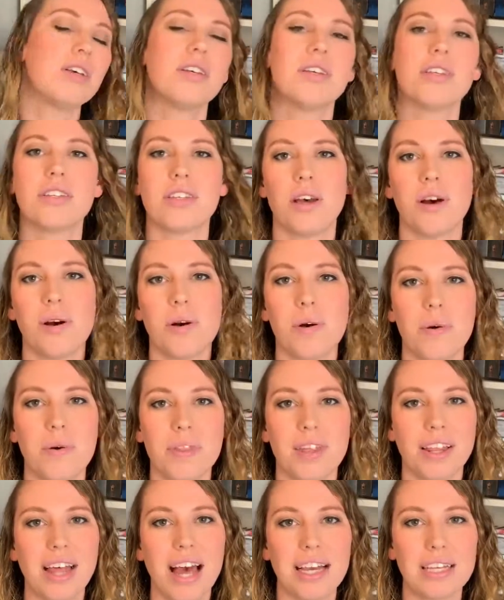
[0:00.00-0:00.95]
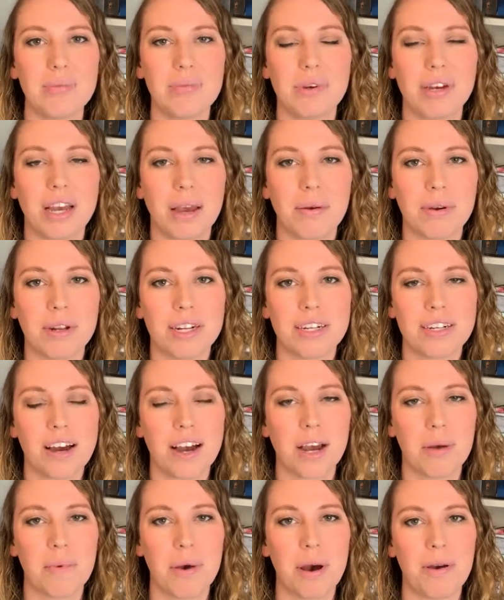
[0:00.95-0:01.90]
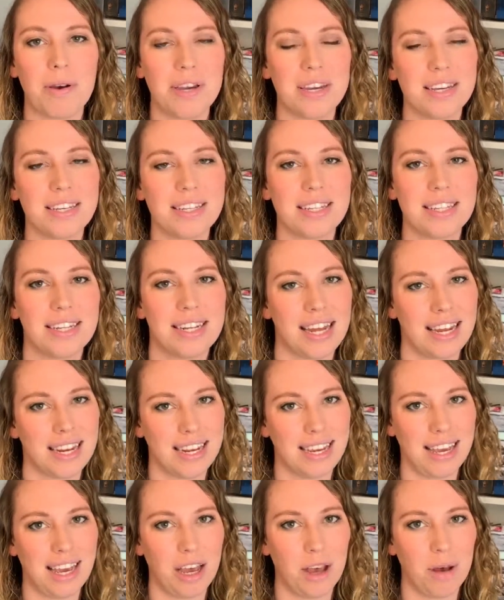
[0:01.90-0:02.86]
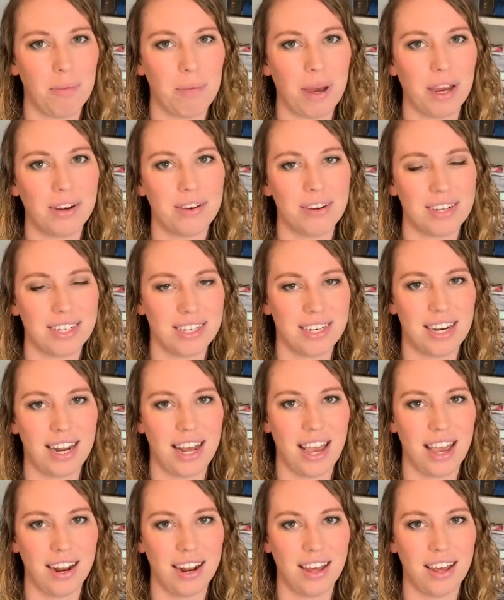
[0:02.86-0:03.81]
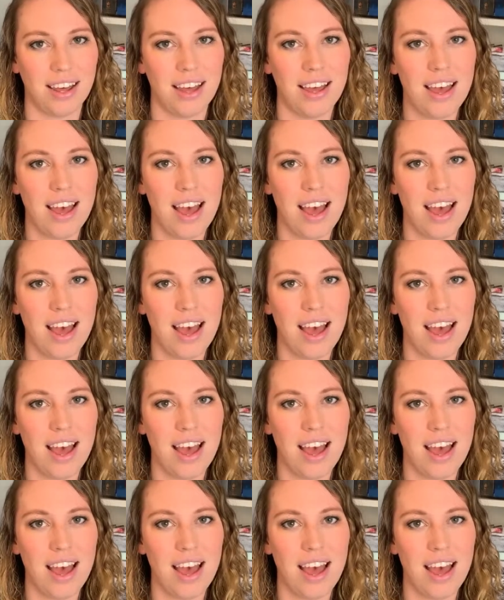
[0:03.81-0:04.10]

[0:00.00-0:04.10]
So the last book I'm going to talk about is The Nightingale by Kristen Hanna.